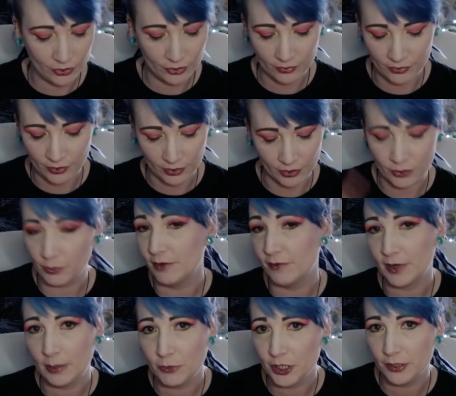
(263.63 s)
the Twin
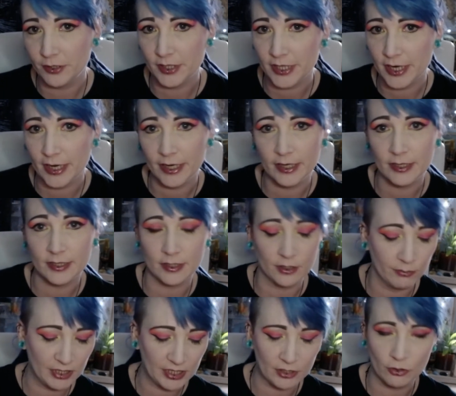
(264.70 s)
Flame Tuesdays and the
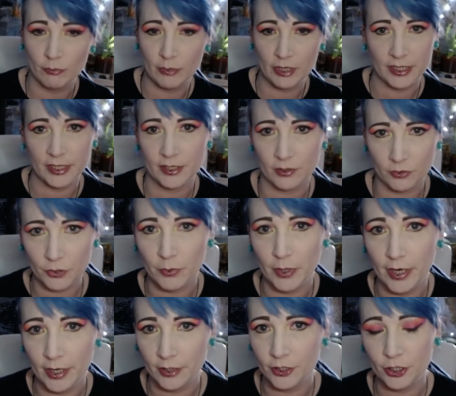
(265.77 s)
Mystical Mondays on
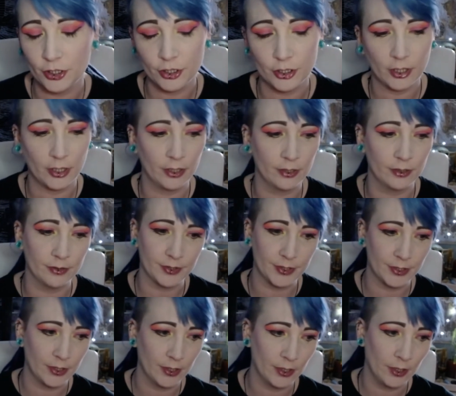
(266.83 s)
Twitch and
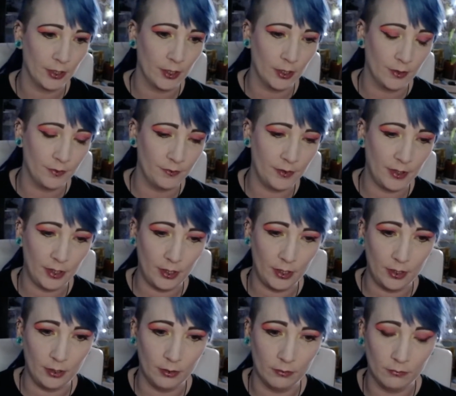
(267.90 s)

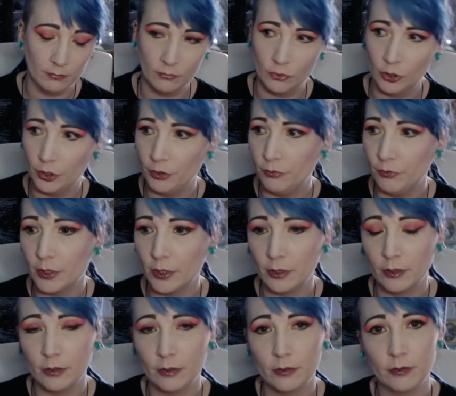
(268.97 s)
the
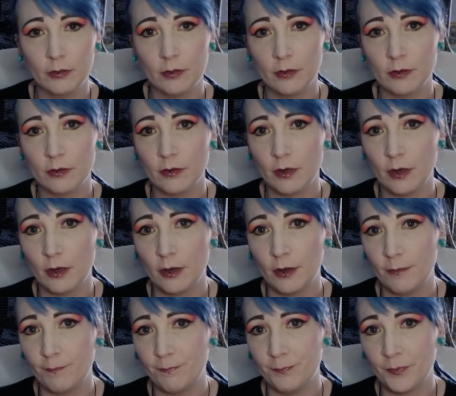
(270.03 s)
lunar
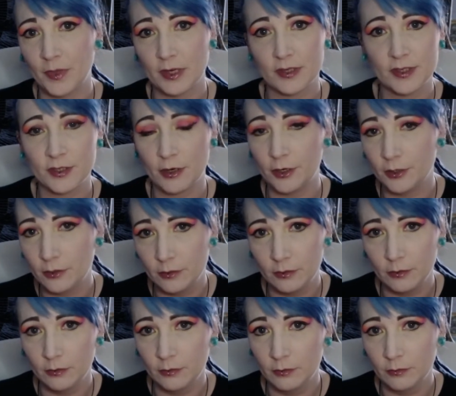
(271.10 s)
um,
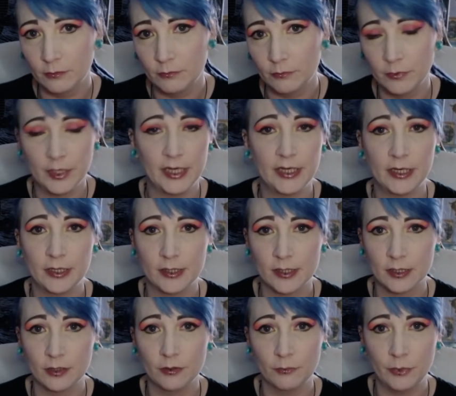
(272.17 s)
cycle readings
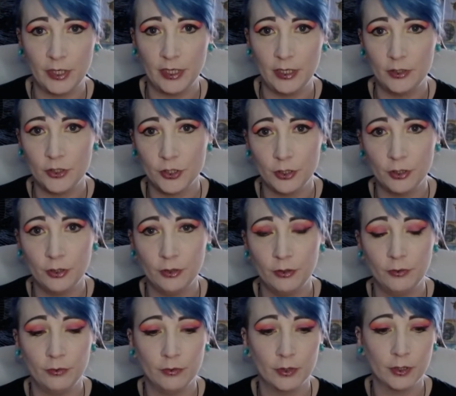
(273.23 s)
that we
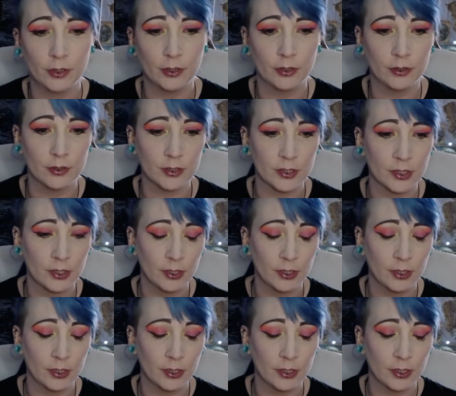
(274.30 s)
do and